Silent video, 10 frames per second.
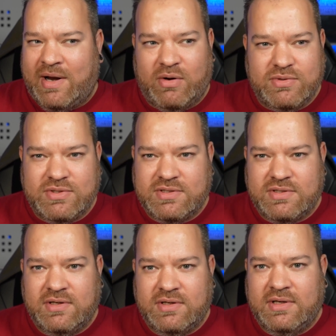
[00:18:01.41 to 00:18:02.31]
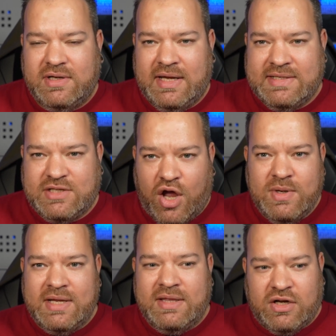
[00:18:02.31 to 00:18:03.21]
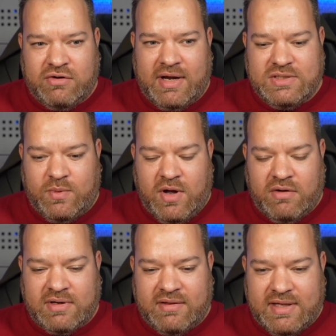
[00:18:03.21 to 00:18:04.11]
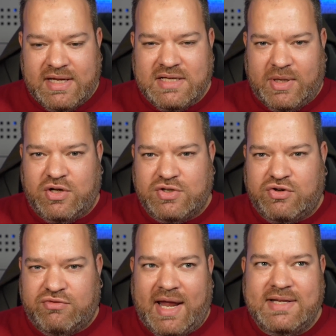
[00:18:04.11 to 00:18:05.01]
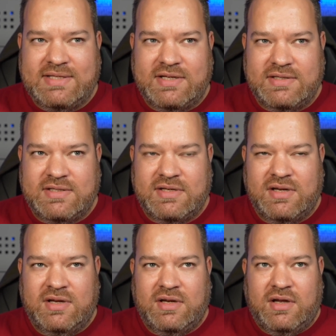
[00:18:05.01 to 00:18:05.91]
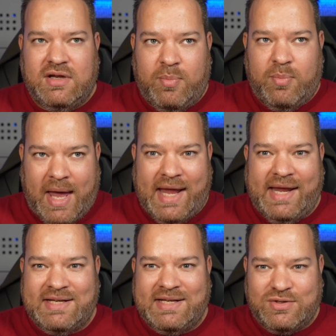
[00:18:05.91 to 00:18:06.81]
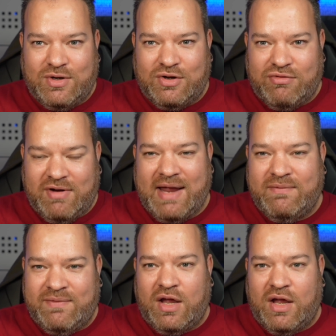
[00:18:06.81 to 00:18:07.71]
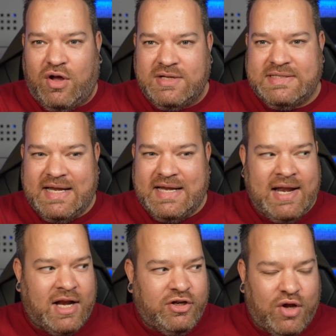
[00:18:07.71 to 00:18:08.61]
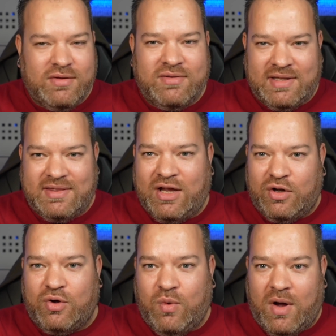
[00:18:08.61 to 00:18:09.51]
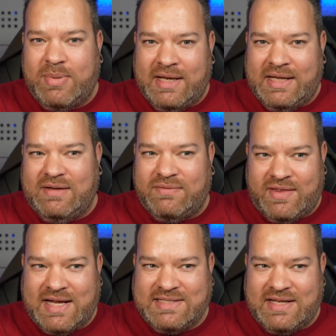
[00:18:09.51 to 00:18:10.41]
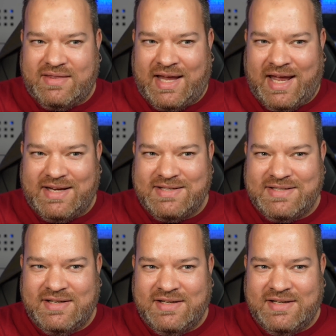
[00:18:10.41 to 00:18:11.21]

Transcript: else. It's only in the creator world, and I think it's because creators are paid to create video content, and I don't think they can quite believe that that's the case,